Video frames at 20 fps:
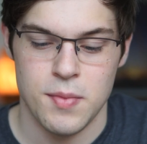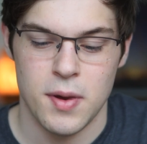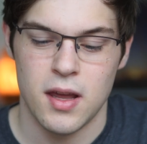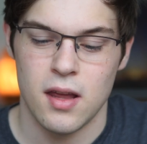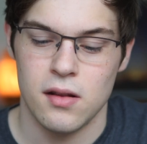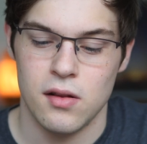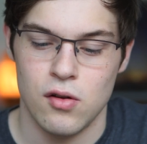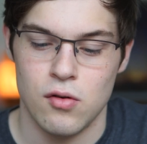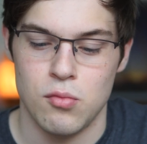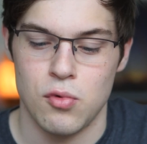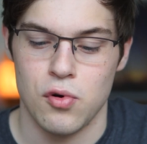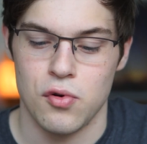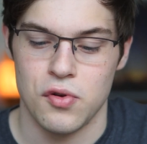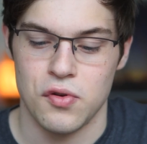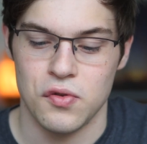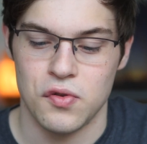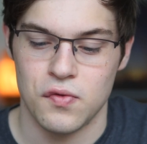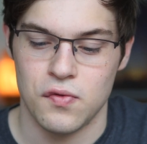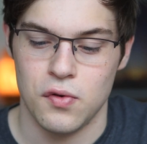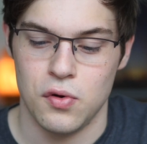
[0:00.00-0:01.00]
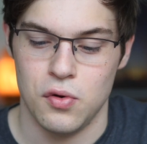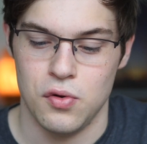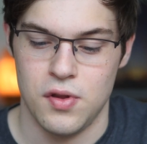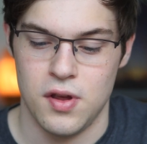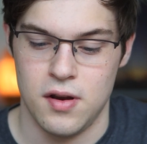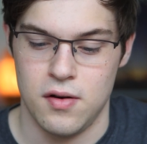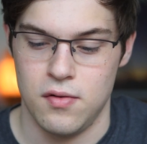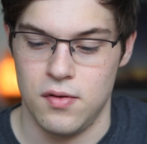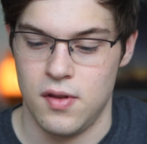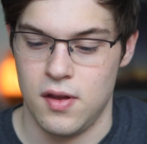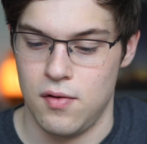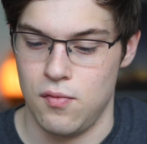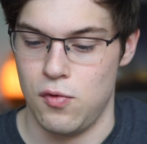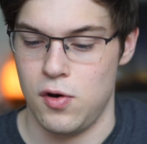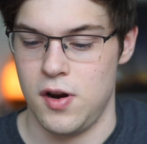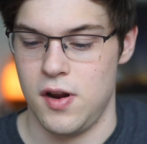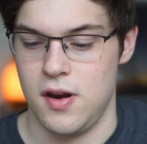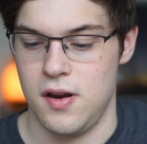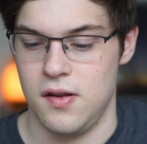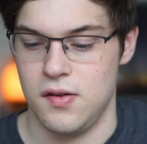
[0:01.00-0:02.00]
to make it a little more useful than
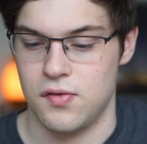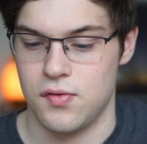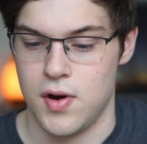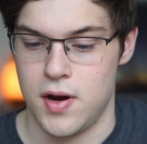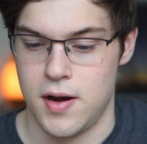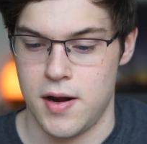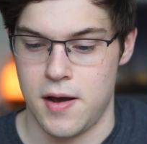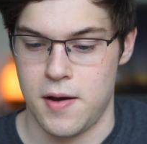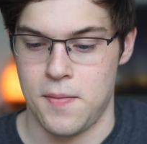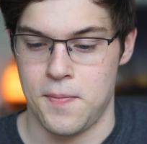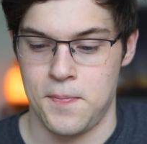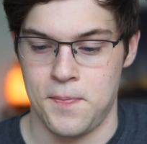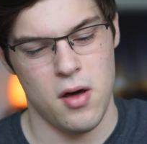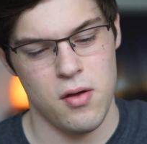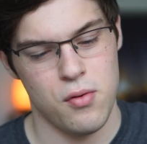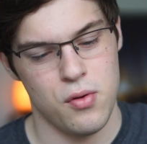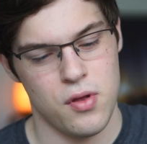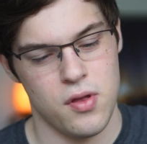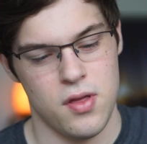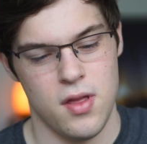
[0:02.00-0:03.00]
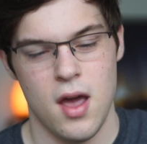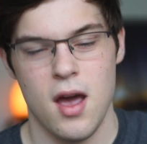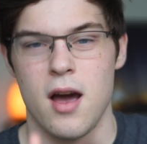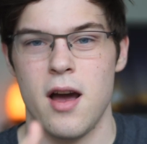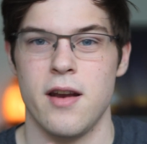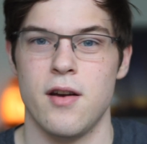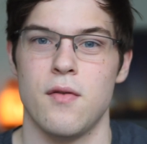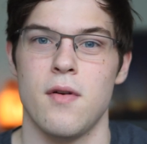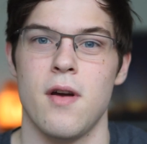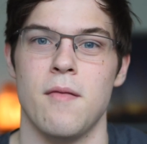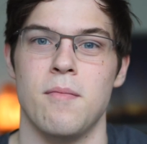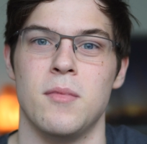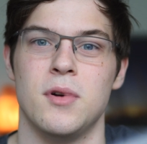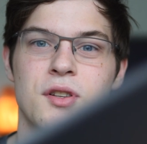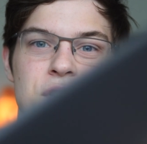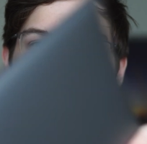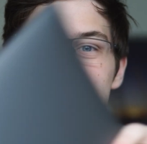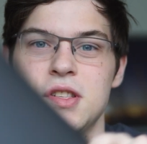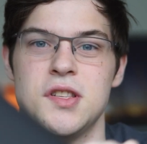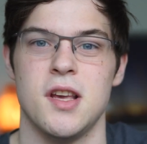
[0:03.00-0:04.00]
what it is right now. But other than that, I don't have
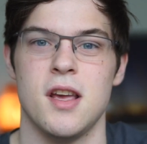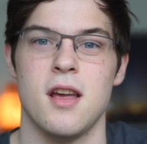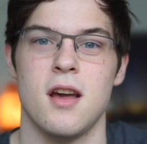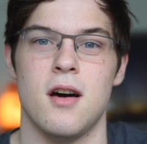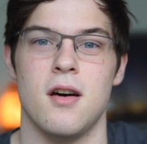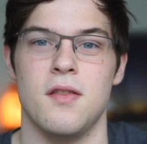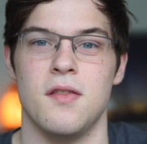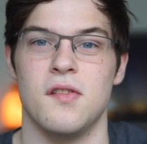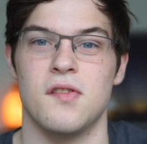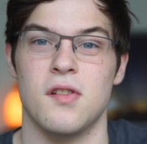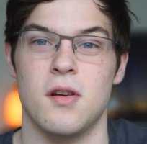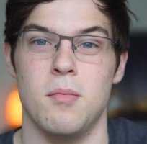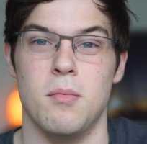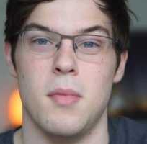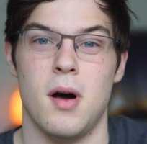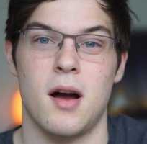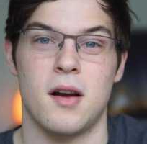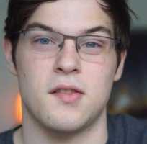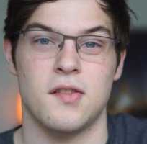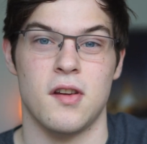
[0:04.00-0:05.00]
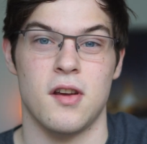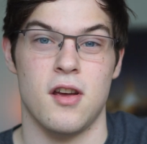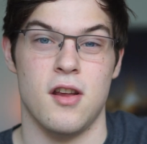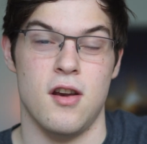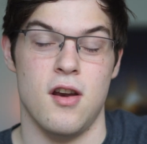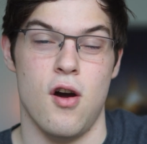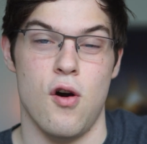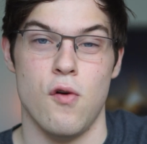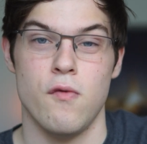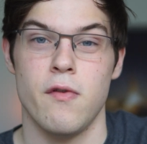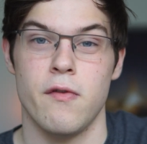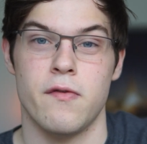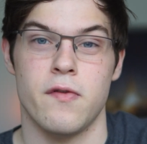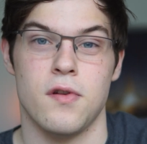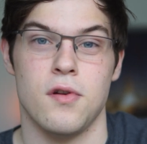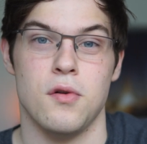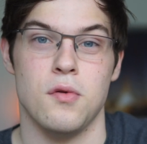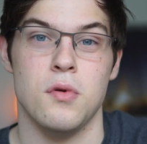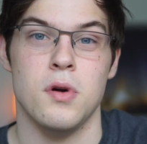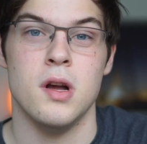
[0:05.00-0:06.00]
much to say on this unboxing and
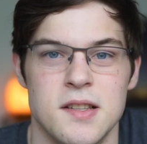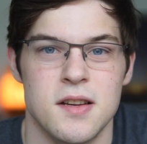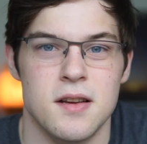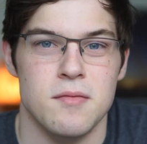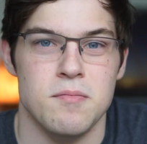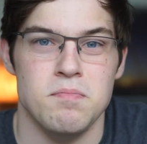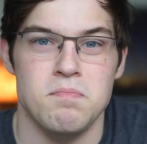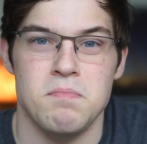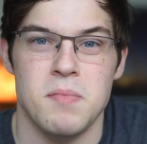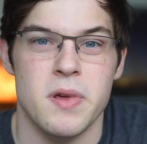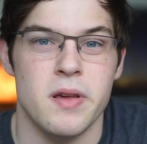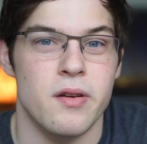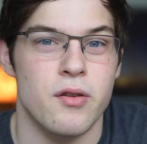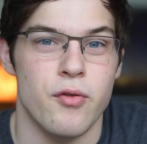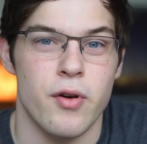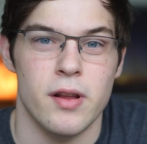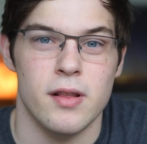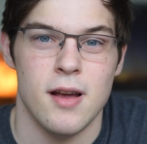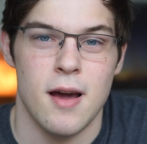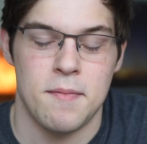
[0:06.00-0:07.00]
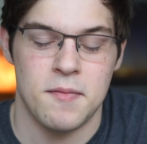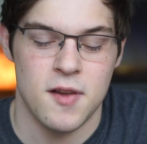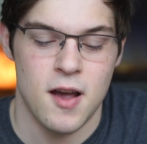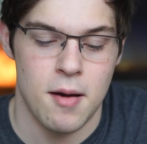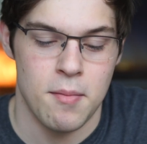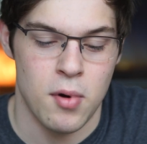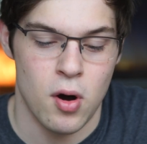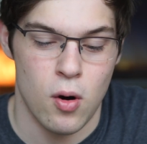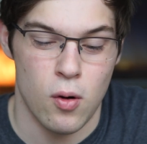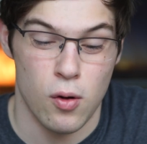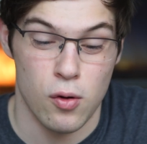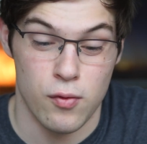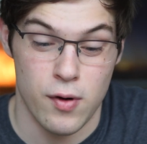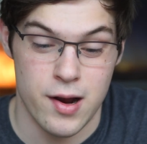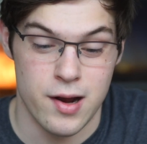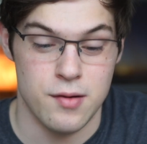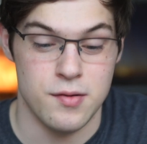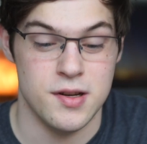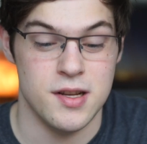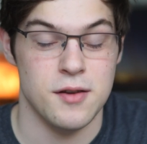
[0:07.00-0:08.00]
overview. This is going to be a great laptop all
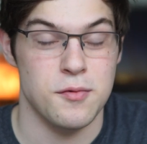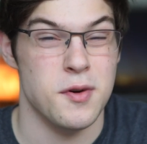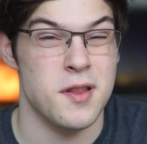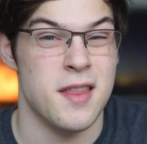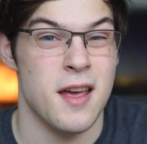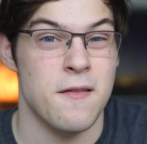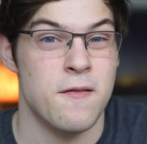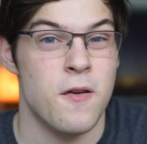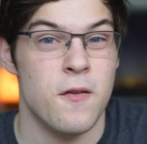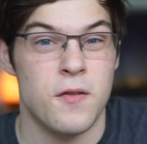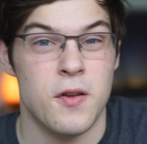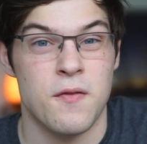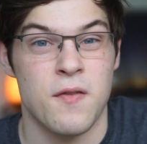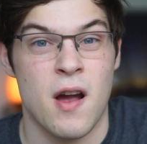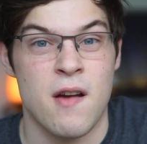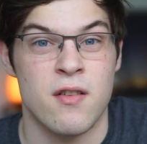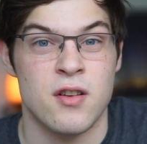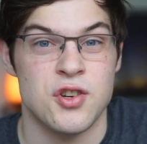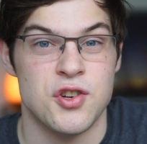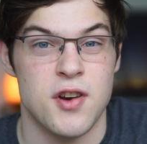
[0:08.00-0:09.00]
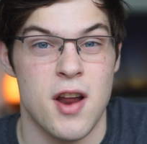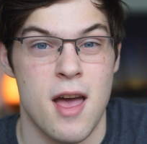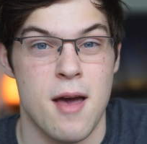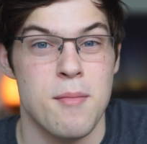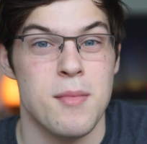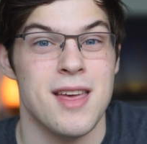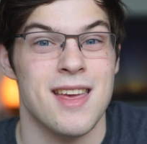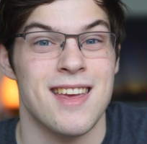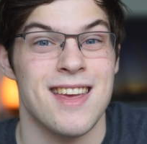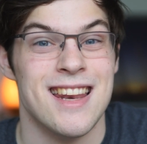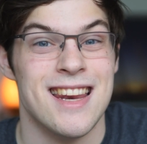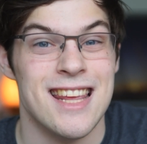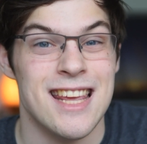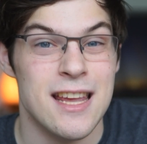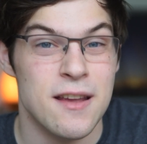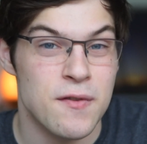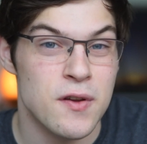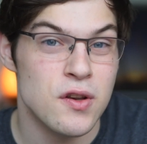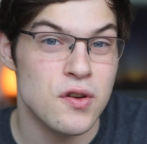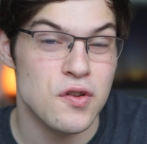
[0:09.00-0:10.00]
around. With that 5500M, it can
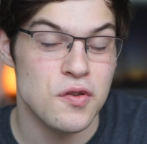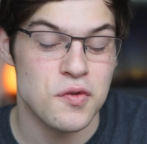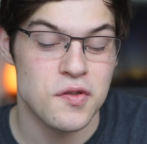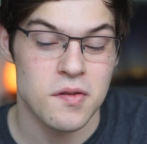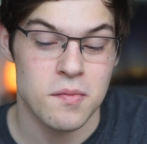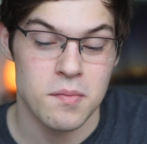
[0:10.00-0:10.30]
even do